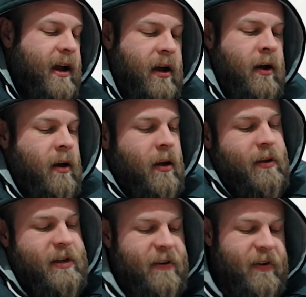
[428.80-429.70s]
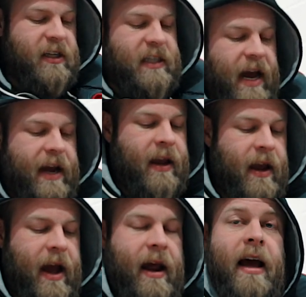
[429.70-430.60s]
CV stack,
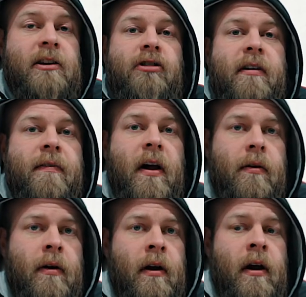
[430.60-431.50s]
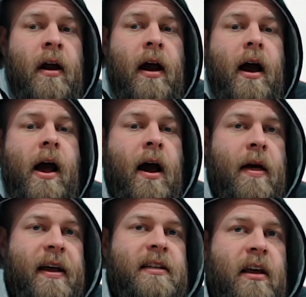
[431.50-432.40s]
and Astrag Flow, uh,
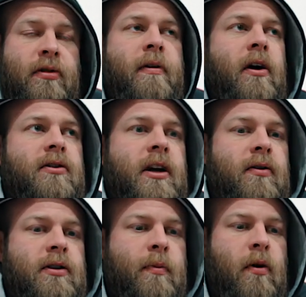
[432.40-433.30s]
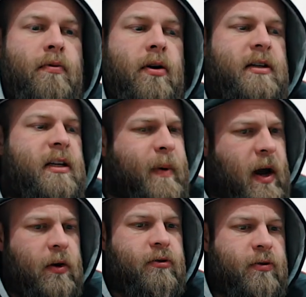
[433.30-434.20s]
and that's their three on-cycle support products. It's about
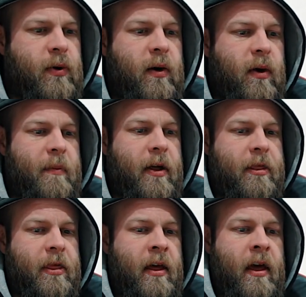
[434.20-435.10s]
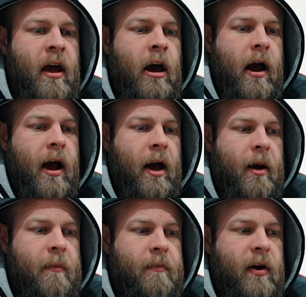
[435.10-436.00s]
120 quid a month.
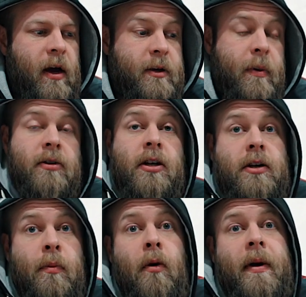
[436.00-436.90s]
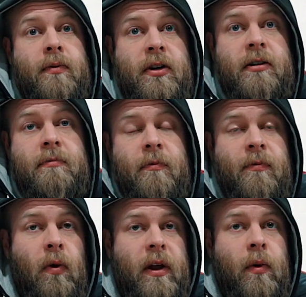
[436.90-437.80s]
Um, as opposed to Support Max, which is
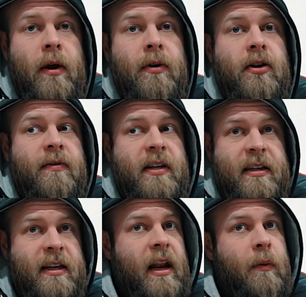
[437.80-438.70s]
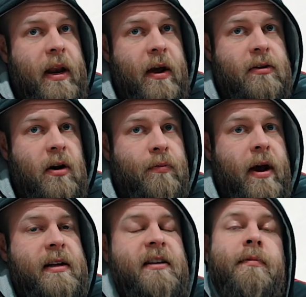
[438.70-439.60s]
40 quid, which obviously isn't anywhere near as
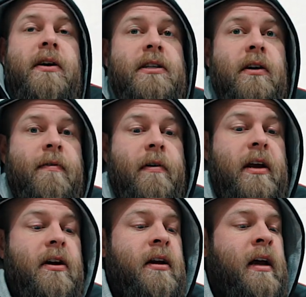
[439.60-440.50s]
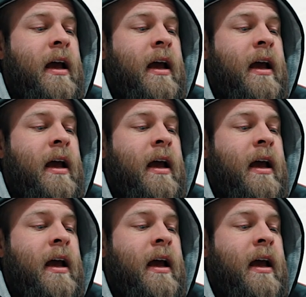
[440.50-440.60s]
comprehensive, but it's still very good.